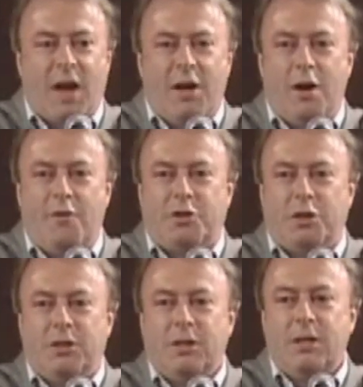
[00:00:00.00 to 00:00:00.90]
And
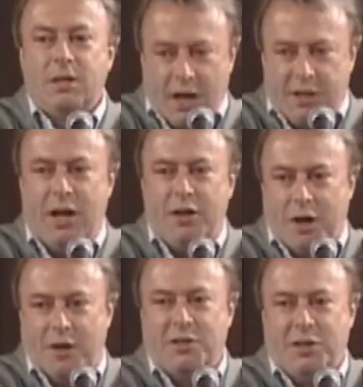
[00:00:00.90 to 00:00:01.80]
after
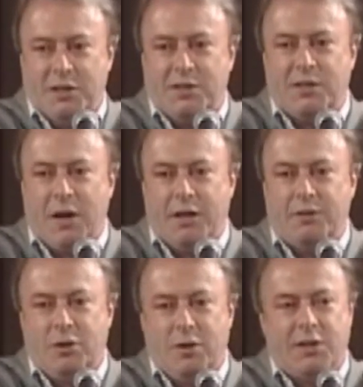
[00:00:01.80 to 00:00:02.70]
98,000 years
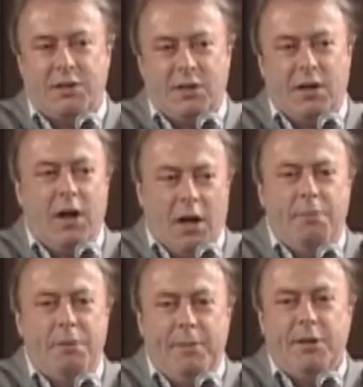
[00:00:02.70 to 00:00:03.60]
decided 2,000 years,
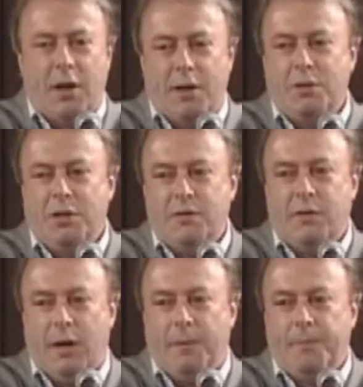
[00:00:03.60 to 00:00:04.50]
it may be time to
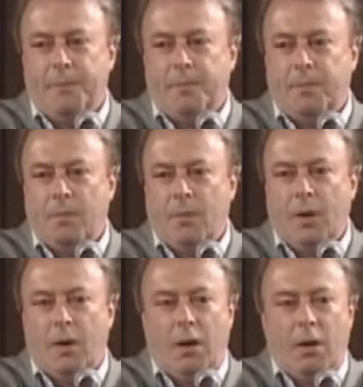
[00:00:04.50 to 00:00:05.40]
intervene.
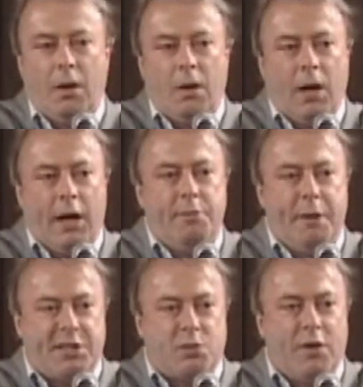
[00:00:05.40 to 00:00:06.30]
And
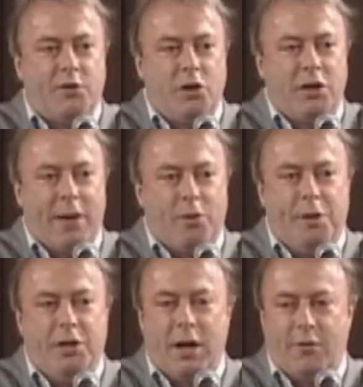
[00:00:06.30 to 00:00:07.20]
the best way of doing that
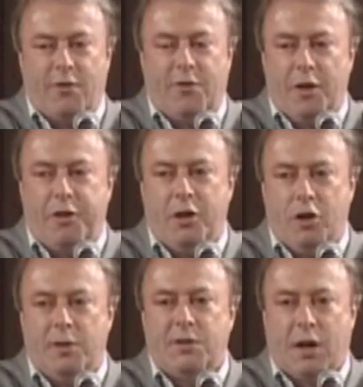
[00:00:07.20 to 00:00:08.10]
would be to have a filthy
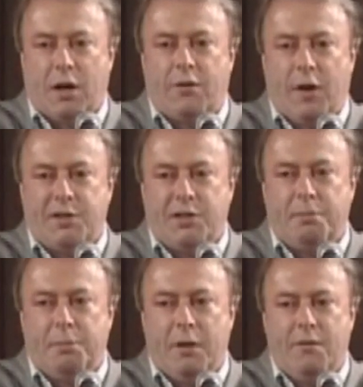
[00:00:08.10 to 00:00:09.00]
human sacrifice
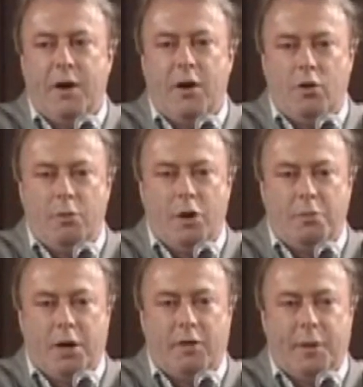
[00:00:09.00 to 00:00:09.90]
in a very
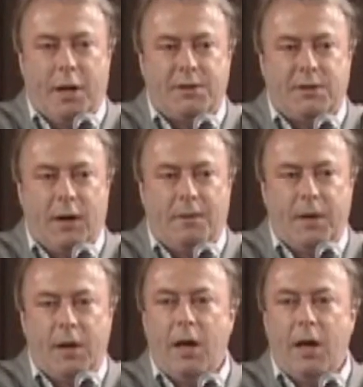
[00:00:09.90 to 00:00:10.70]
remote part of Palestine.